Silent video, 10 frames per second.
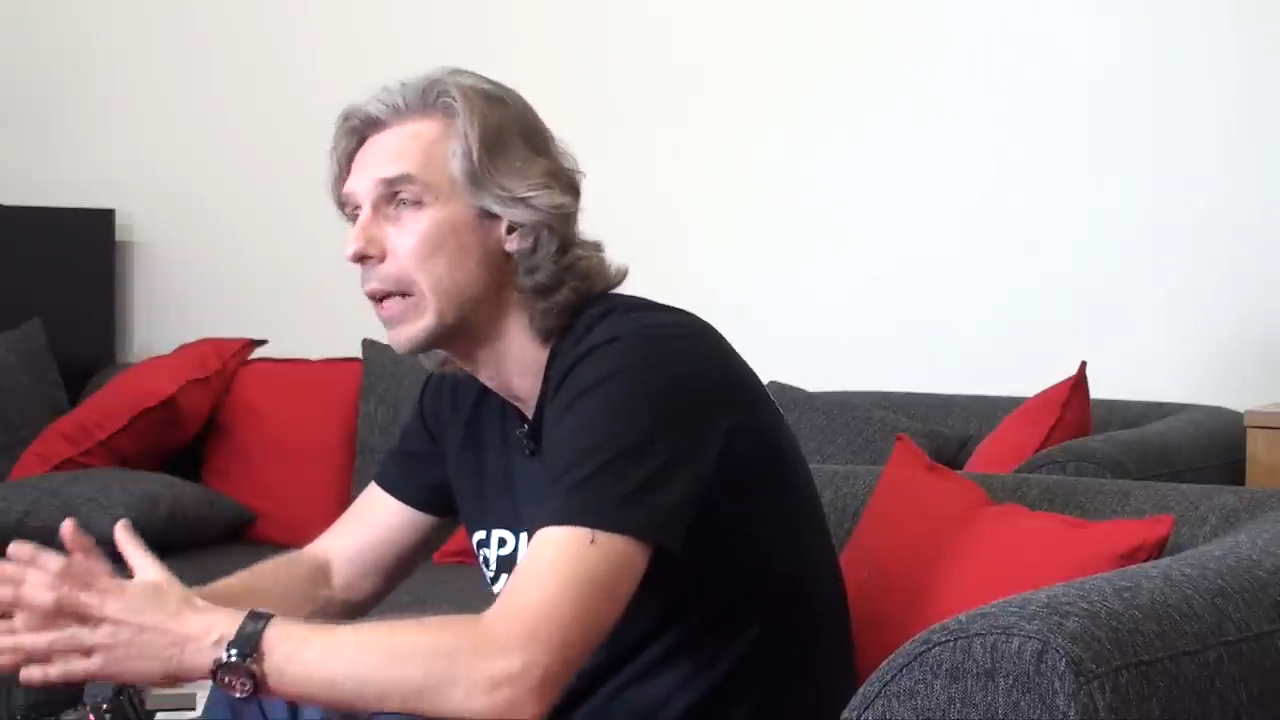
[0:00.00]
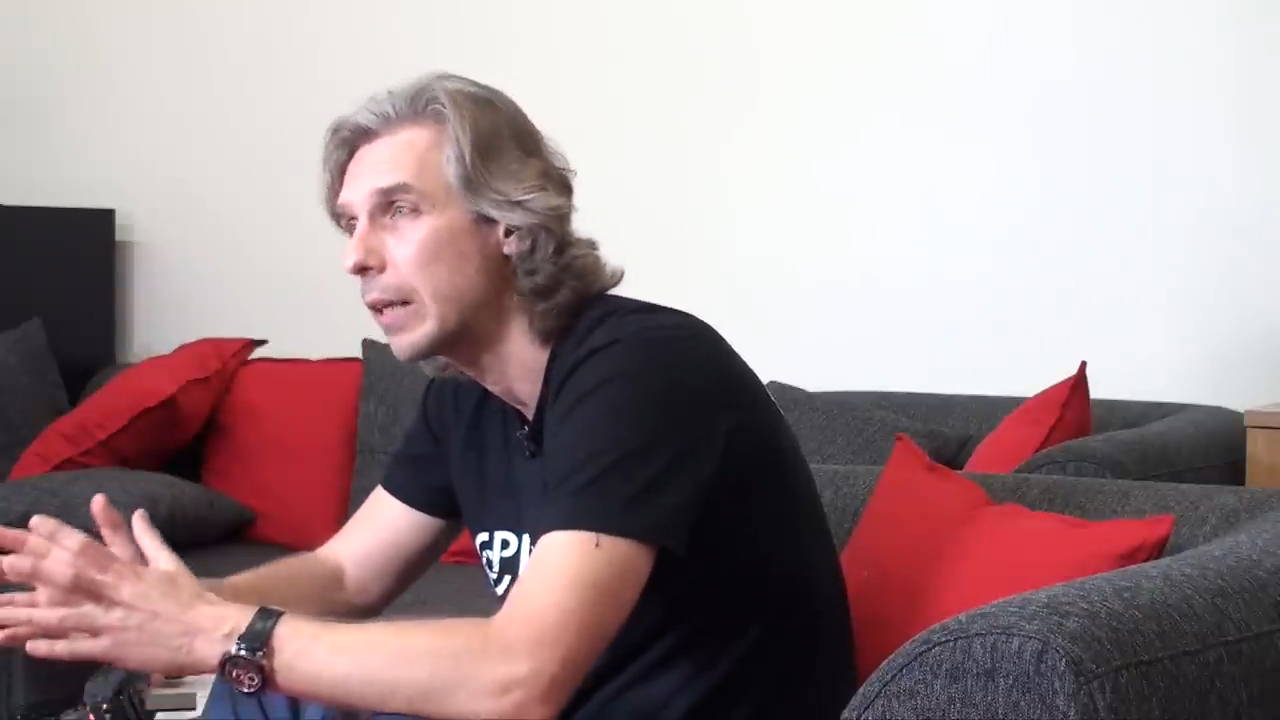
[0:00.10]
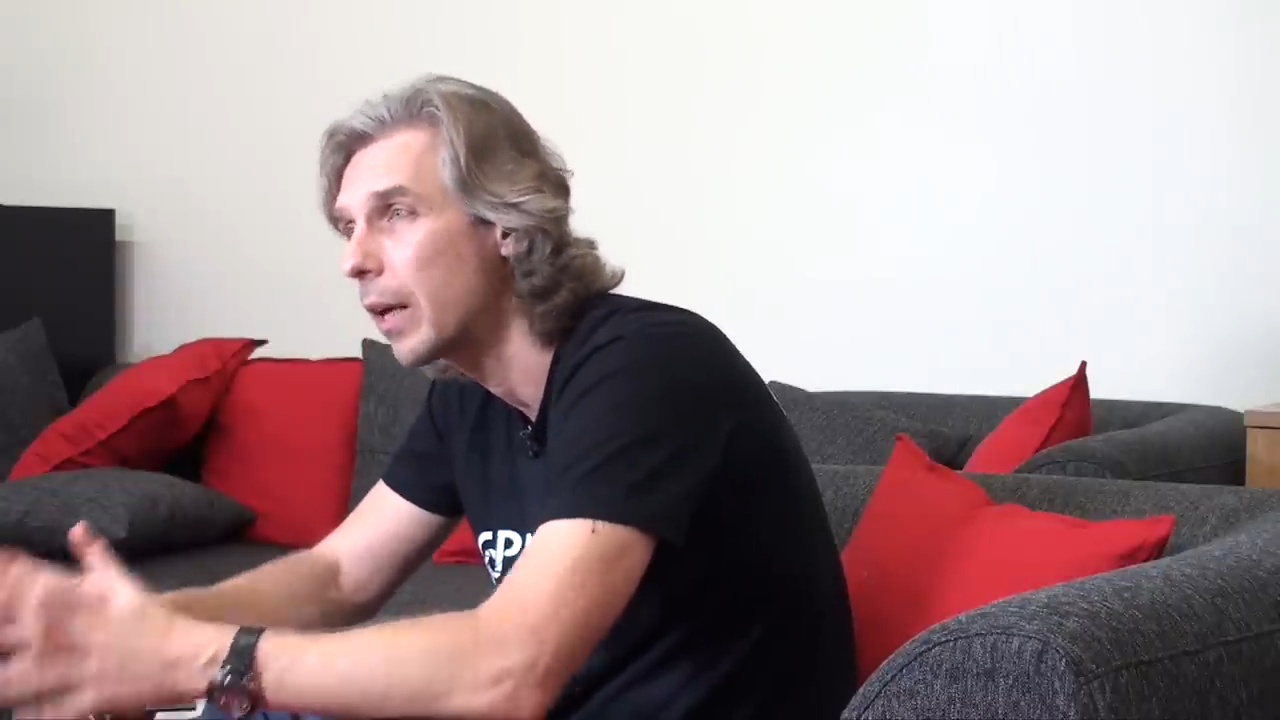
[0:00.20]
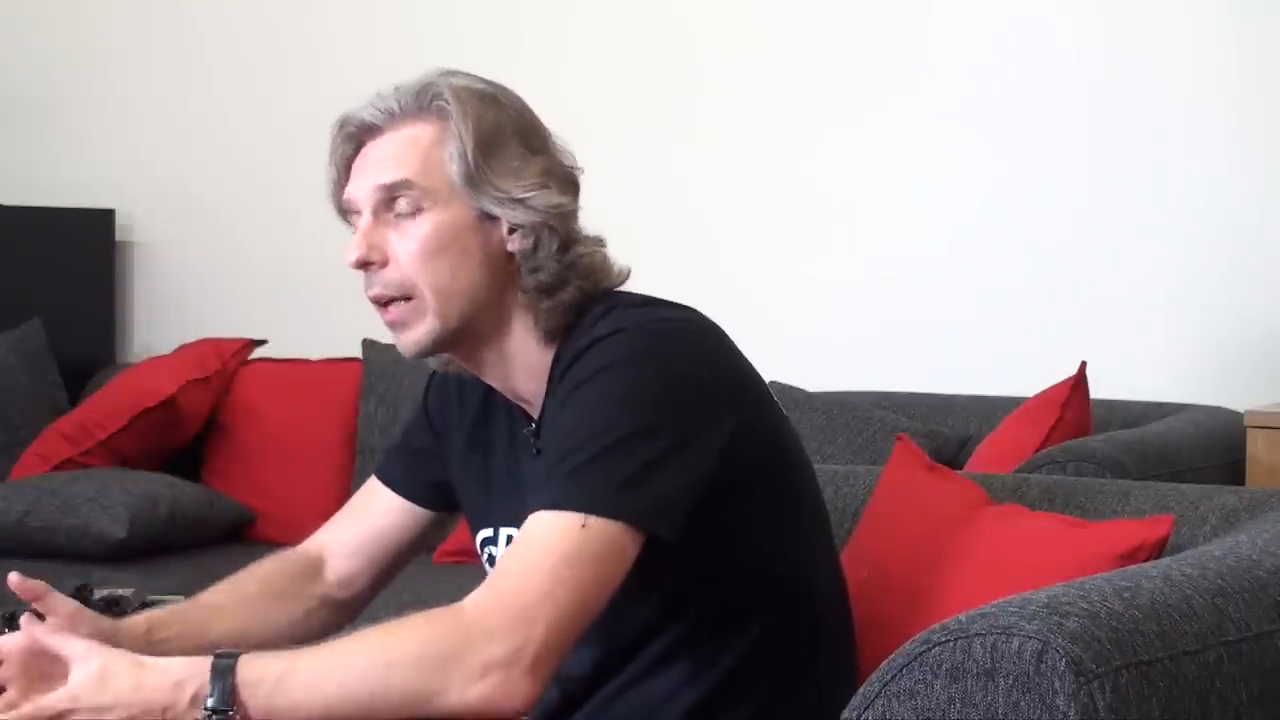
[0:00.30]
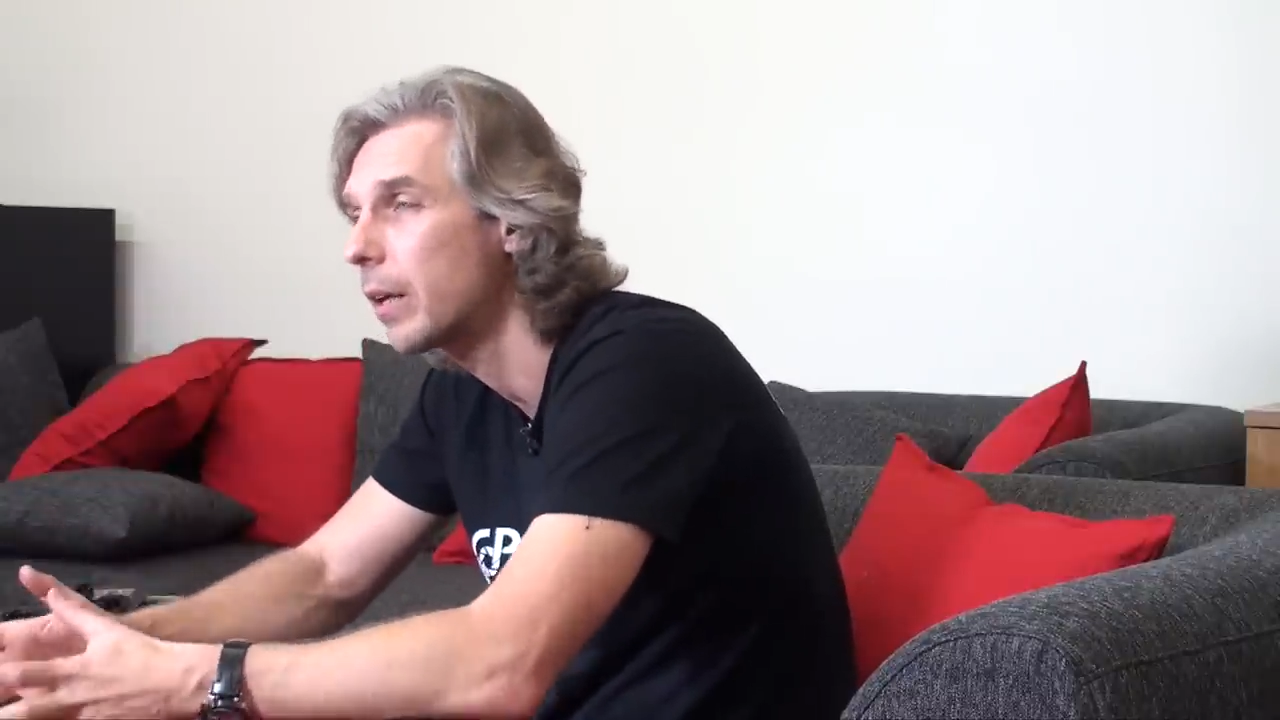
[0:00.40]
and
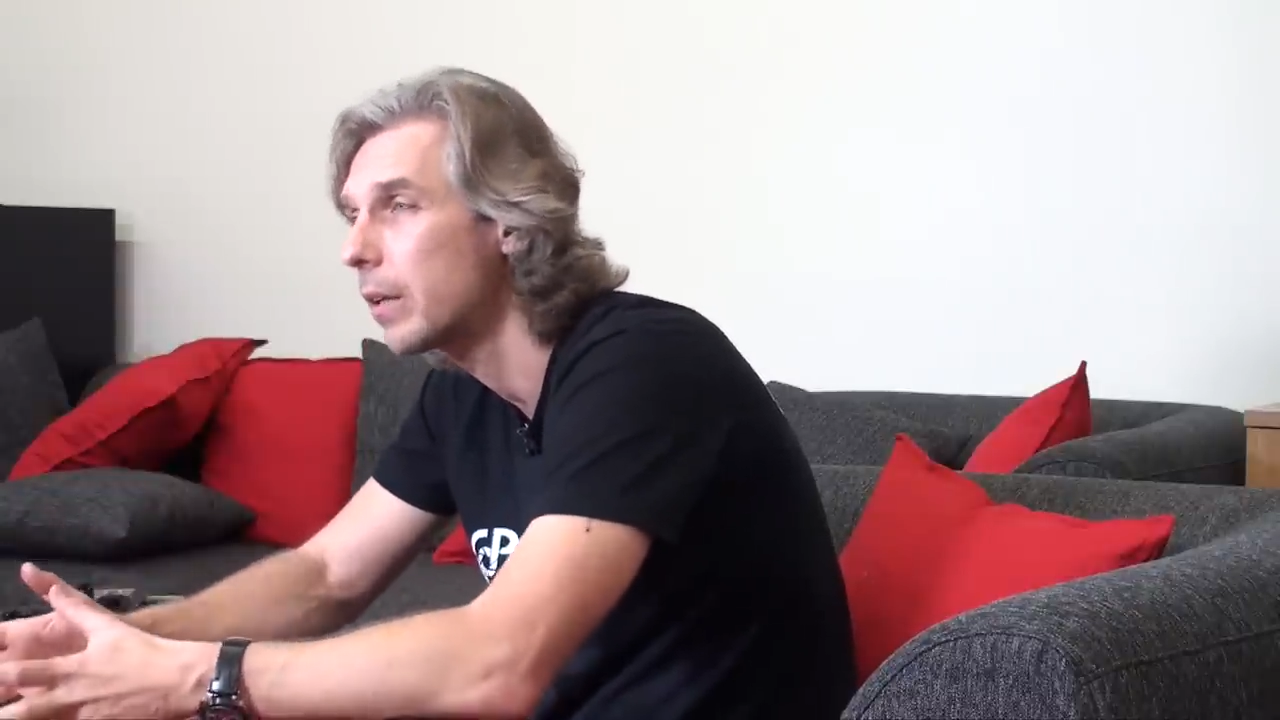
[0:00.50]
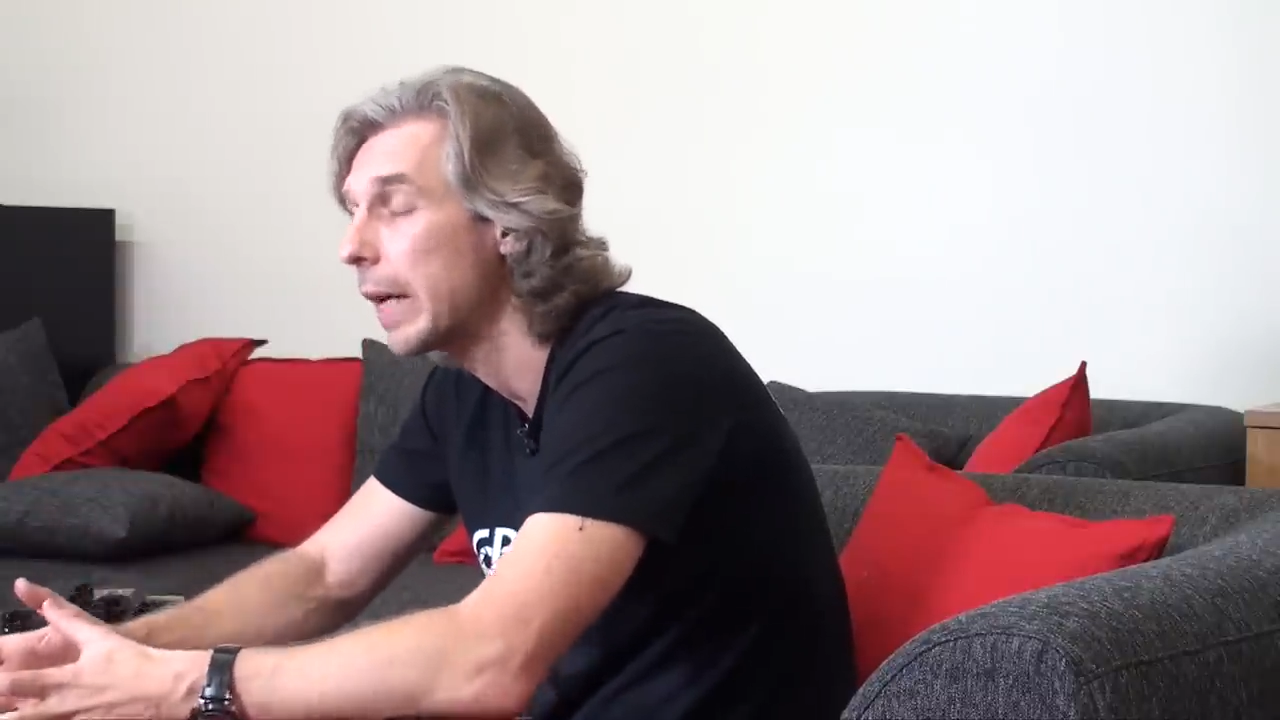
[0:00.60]
Nikon.